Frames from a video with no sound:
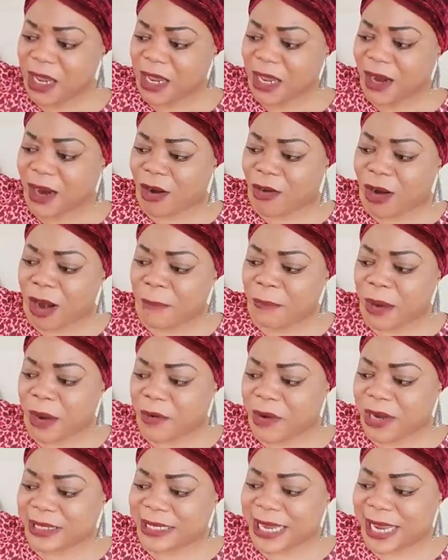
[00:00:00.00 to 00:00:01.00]

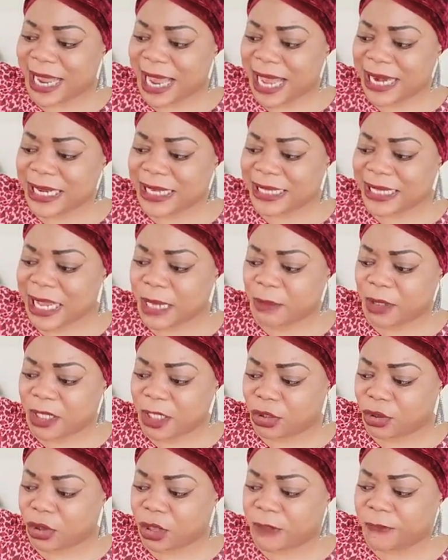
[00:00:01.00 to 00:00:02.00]
cranberries again in them,
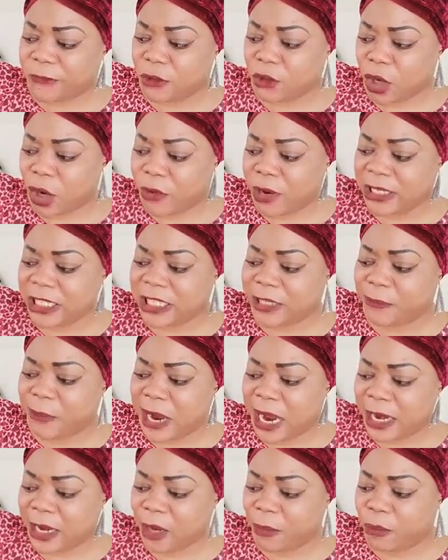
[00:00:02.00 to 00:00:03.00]
citrus fruit, oranges,
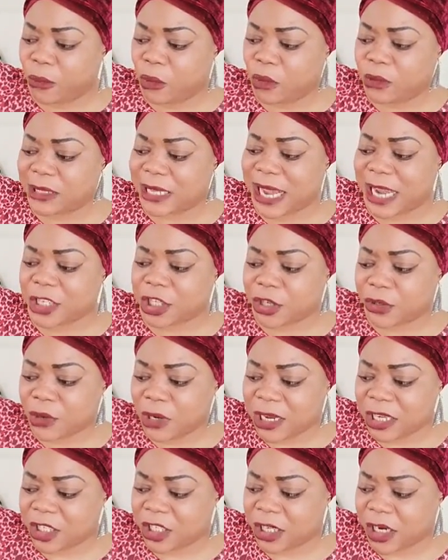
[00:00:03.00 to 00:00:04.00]
pineapples,
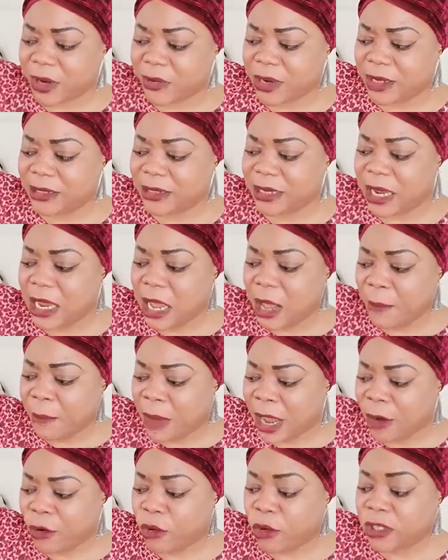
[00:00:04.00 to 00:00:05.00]
acherola cherries,
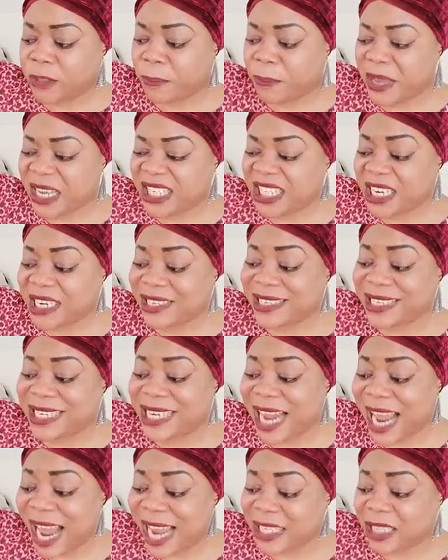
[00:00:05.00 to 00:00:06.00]
mangoes, peaches,
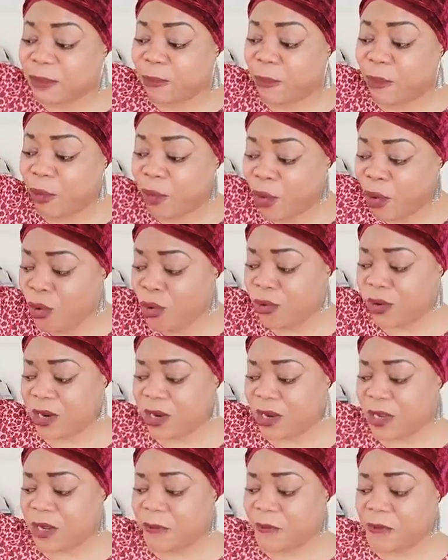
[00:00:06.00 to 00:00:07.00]
dates, prune,
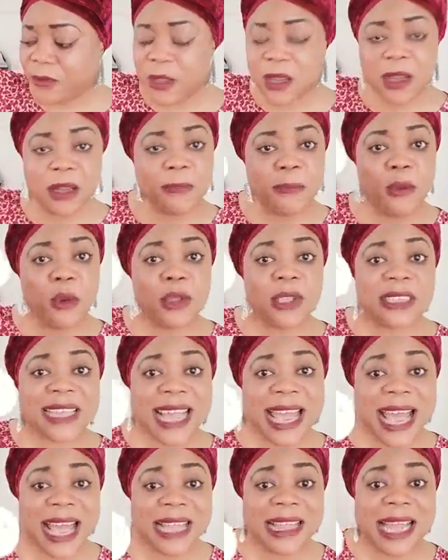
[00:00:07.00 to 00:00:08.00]
put
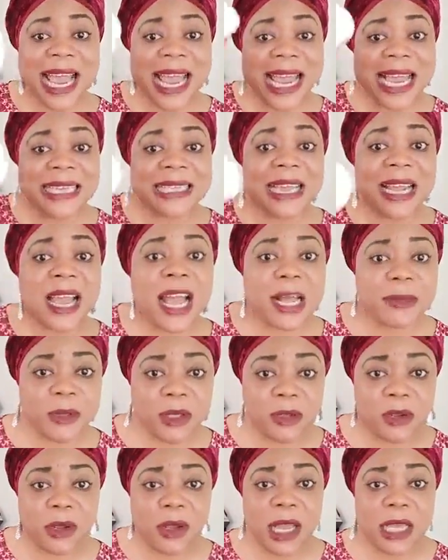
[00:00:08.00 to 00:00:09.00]
together in the
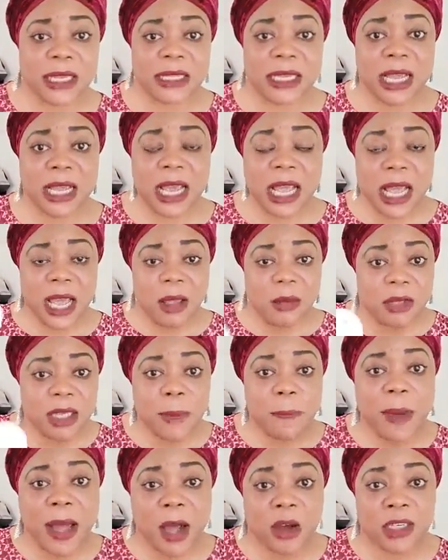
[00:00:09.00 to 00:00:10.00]
capsule in the
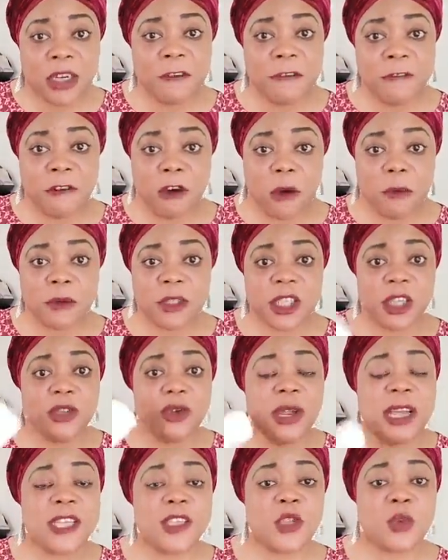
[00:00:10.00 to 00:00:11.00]
powder form, so you
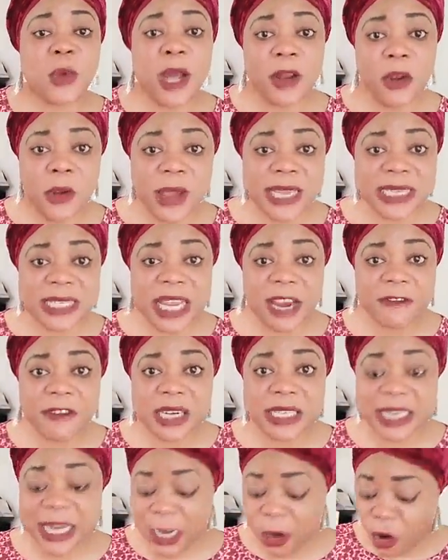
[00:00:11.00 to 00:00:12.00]
can swallow it every
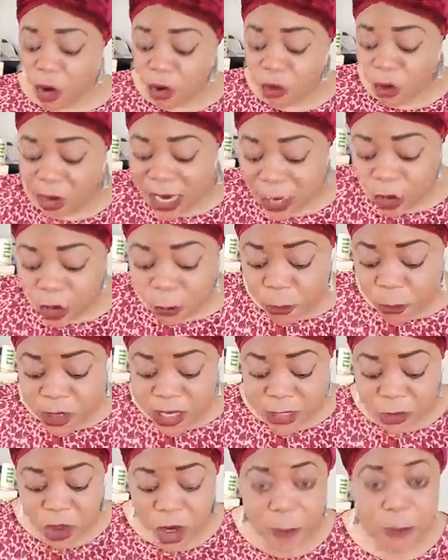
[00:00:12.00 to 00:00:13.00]
day, or you can open
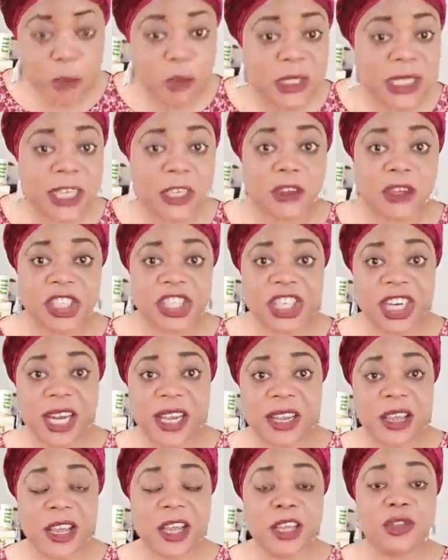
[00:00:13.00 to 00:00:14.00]
it up, put in your shake
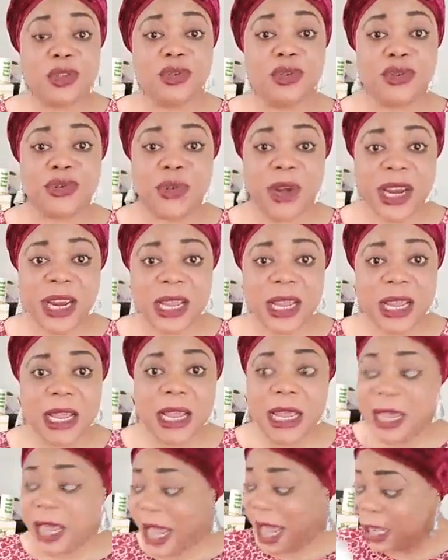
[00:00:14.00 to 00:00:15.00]
to drink,
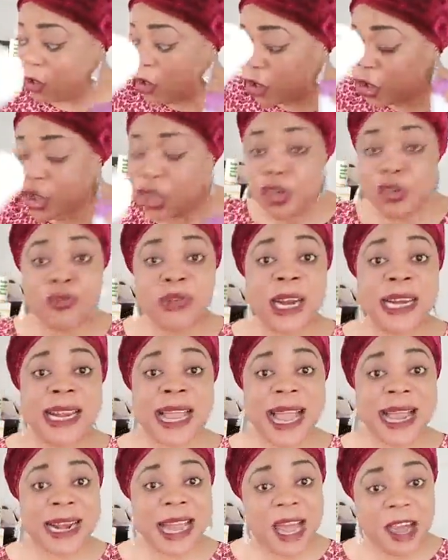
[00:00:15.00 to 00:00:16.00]
and your children
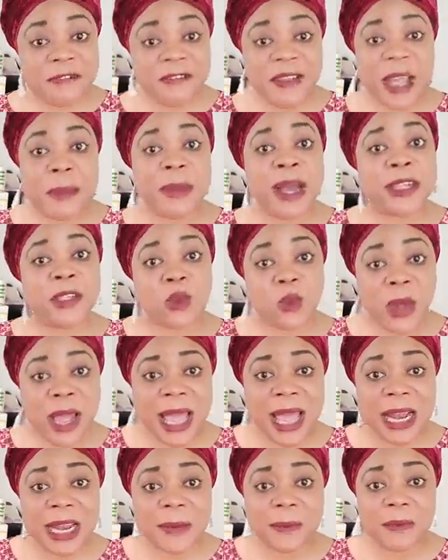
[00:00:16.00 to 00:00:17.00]
can have them as
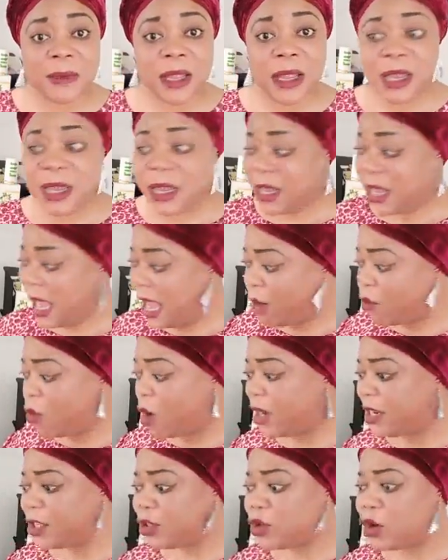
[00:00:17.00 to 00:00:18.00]
well.
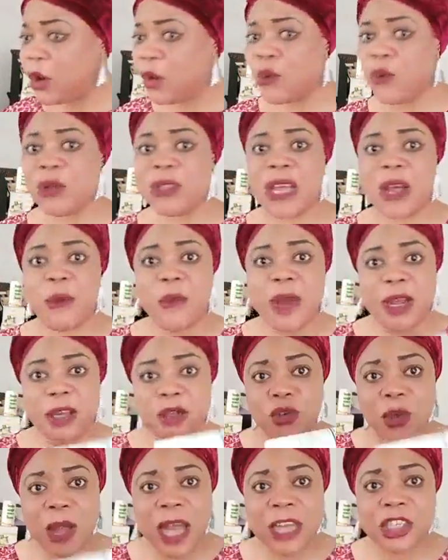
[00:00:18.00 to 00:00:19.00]
Equally so good that when
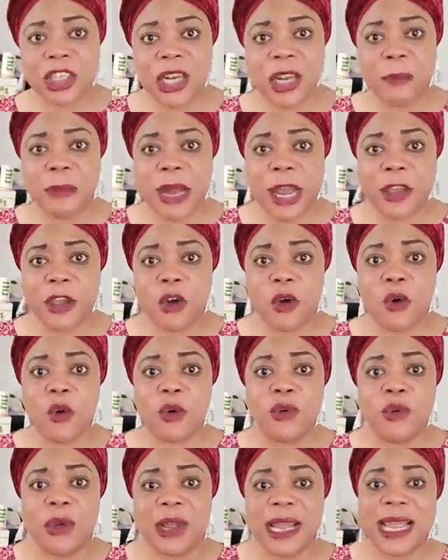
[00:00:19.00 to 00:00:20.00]
you actually buy your own,
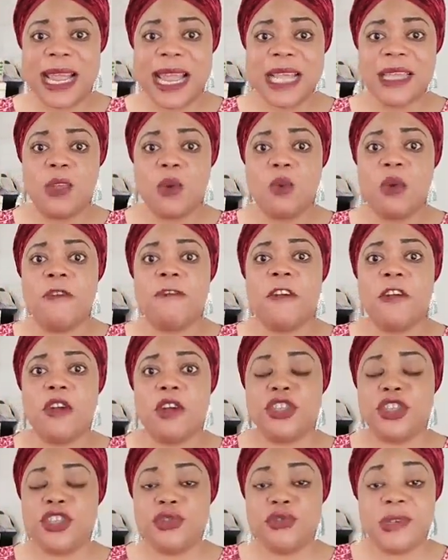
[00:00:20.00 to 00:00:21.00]
you can get the one for your
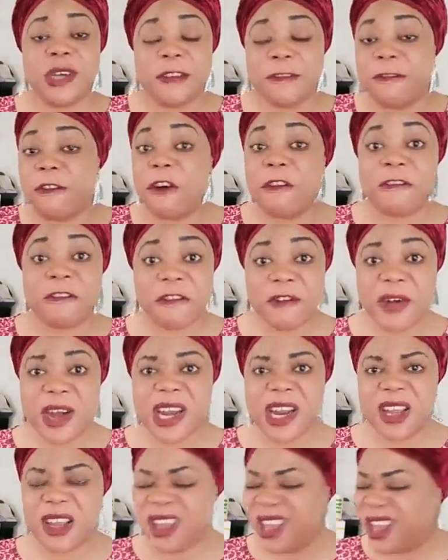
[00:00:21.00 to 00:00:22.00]
children for free.
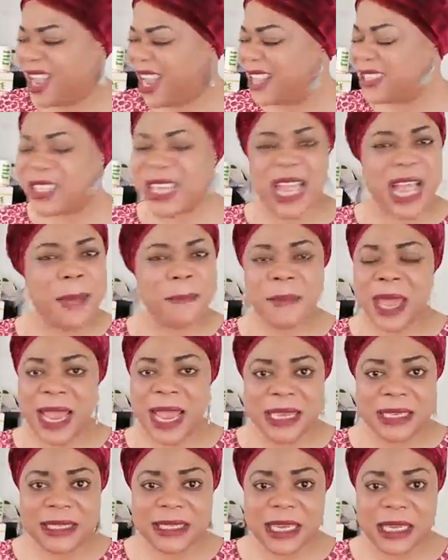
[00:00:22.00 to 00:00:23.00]
It's
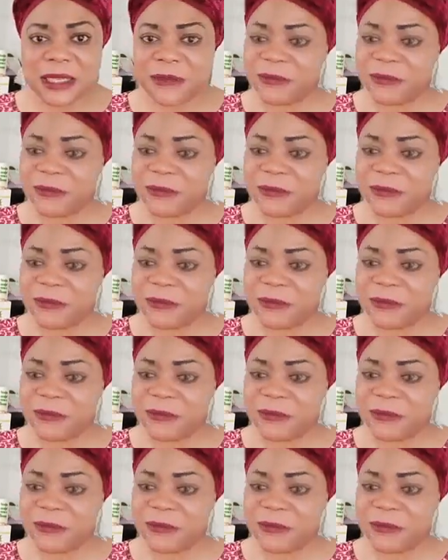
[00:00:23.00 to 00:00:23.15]
amazing.